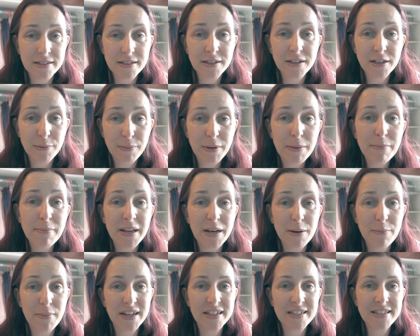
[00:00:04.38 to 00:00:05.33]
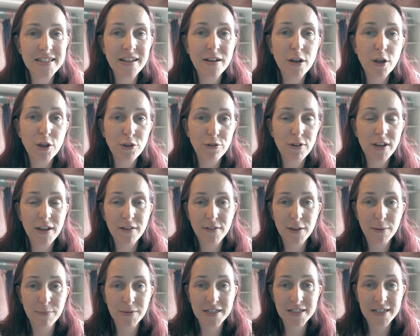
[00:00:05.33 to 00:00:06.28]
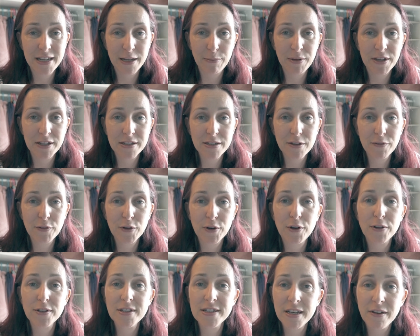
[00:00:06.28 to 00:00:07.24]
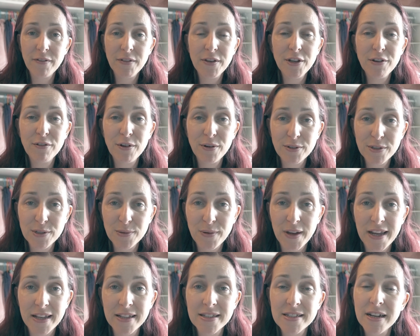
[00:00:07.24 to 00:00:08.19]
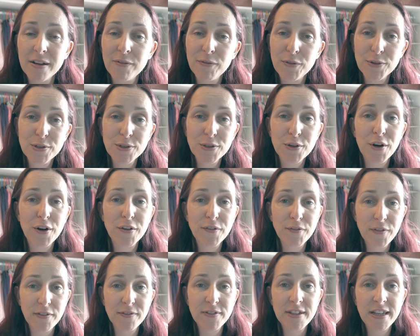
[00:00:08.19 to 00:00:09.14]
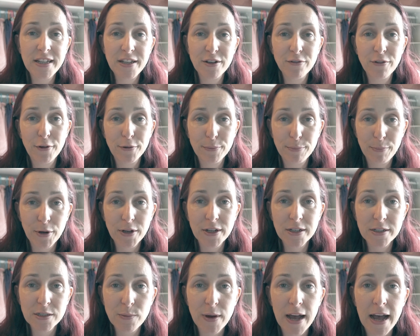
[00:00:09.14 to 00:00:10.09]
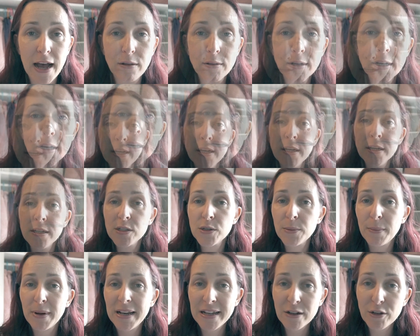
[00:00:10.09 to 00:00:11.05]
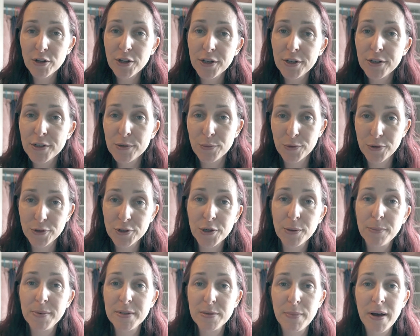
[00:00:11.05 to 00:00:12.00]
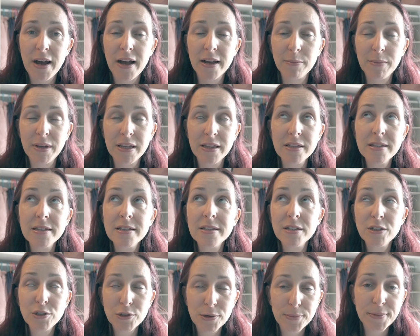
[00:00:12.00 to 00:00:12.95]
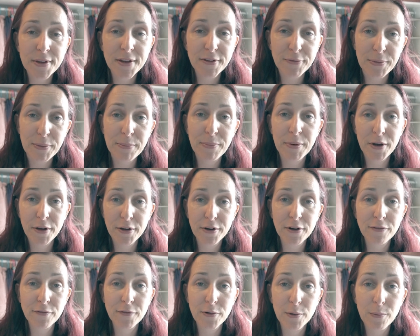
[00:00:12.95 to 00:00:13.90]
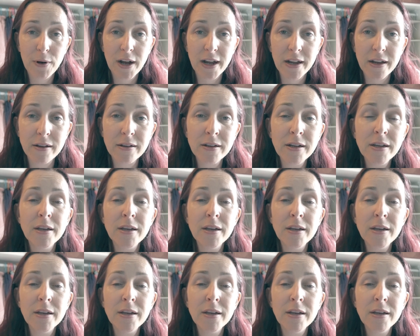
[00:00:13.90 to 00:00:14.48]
I'm going to be minimising 3 of them today because I've got 7-year-old twins and I've also got a 15-year-old boy as well. So my little girl's wardrobe is behind me and this is a job that I've been putting off for a while.